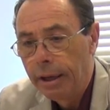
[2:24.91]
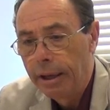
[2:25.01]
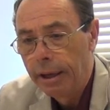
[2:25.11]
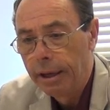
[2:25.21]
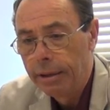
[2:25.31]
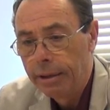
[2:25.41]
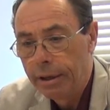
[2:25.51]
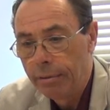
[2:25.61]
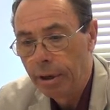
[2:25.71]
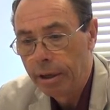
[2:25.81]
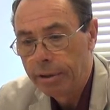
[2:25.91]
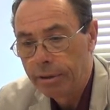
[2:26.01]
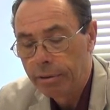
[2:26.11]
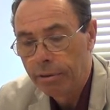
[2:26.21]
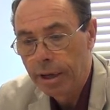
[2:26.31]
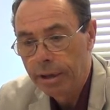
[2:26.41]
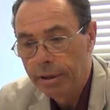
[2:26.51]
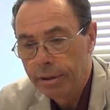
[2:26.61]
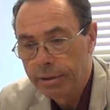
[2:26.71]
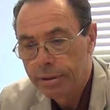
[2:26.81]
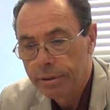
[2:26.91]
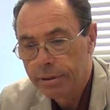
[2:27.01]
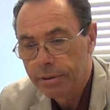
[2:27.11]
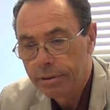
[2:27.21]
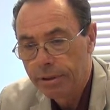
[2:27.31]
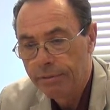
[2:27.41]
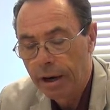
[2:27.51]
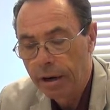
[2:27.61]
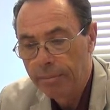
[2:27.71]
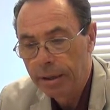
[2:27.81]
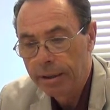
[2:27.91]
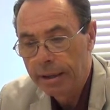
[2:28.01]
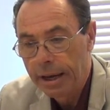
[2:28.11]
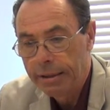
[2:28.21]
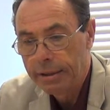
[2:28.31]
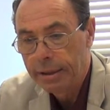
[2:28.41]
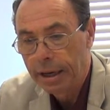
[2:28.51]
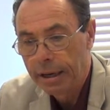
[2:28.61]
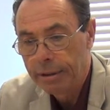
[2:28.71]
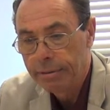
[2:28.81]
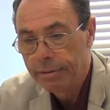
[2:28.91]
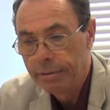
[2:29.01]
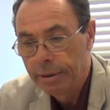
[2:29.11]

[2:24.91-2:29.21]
And he wanted to create this environment that